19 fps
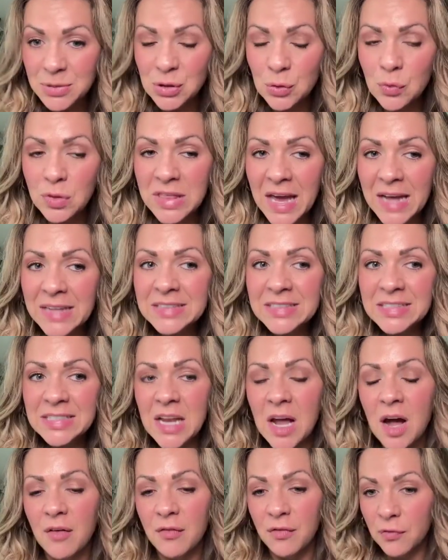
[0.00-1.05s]
So that's
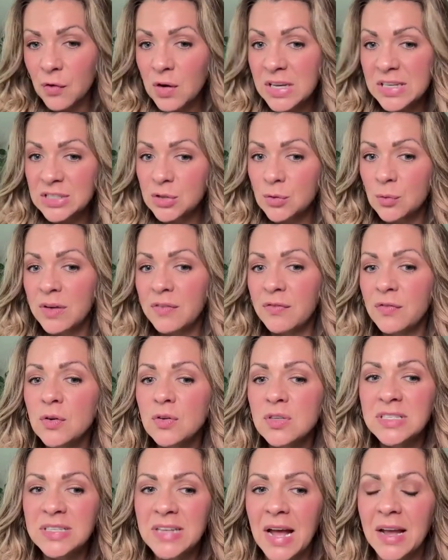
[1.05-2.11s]
not free. So if you're
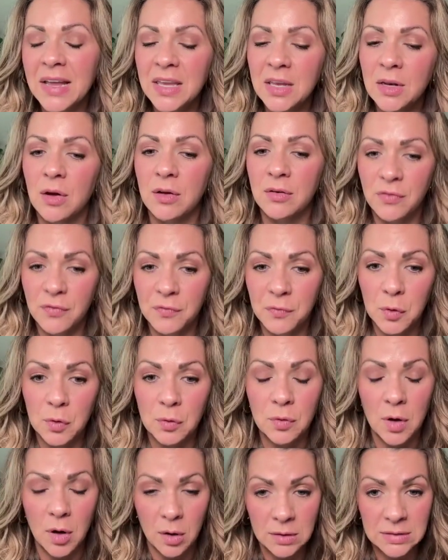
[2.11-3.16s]
snacking on
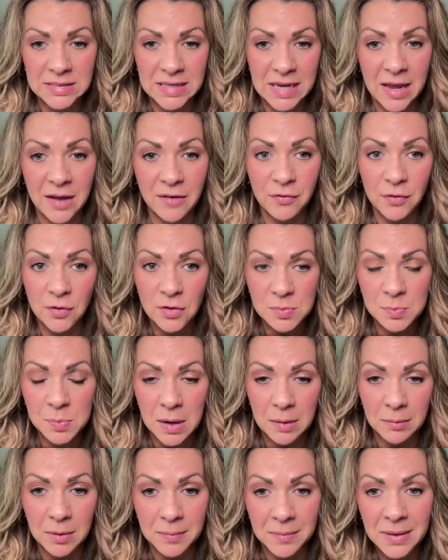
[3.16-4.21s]
fruit all day, first
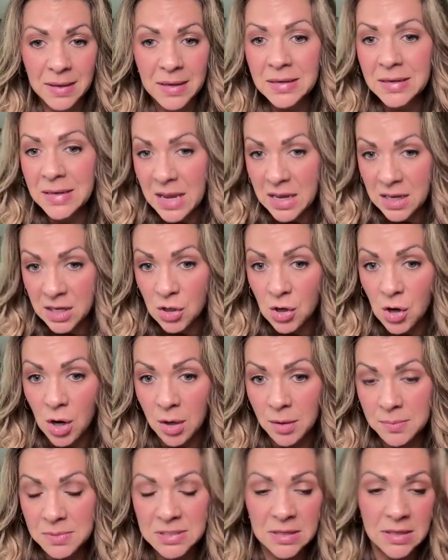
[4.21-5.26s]
problem, naked
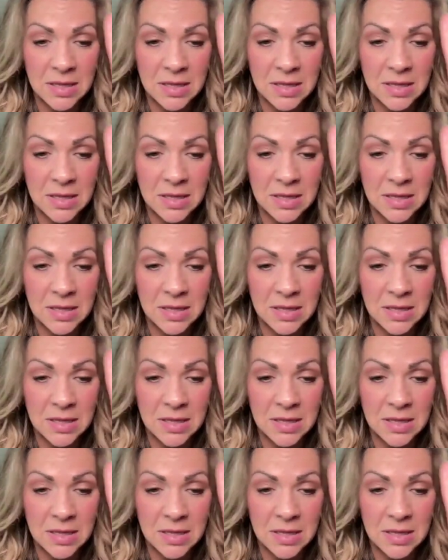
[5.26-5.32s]
carbs.